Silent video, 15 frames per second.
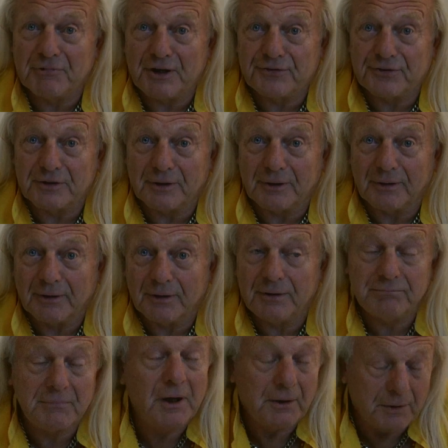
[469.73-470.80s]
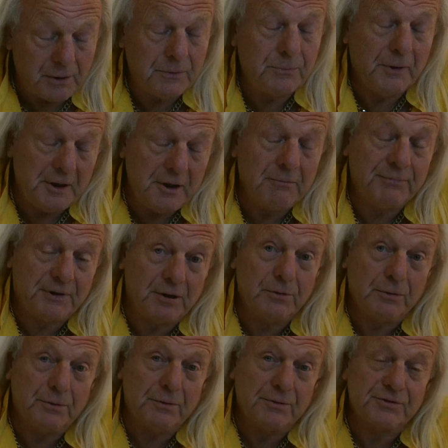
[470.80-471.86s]
wrestler, who William
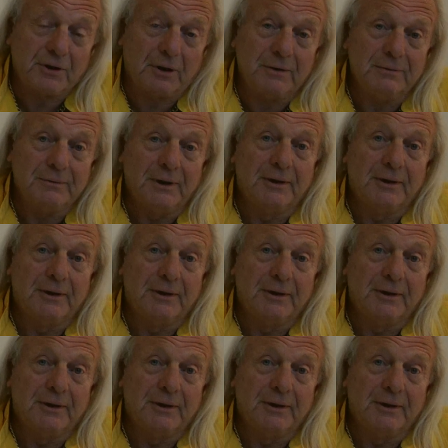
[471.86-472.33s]
killed also.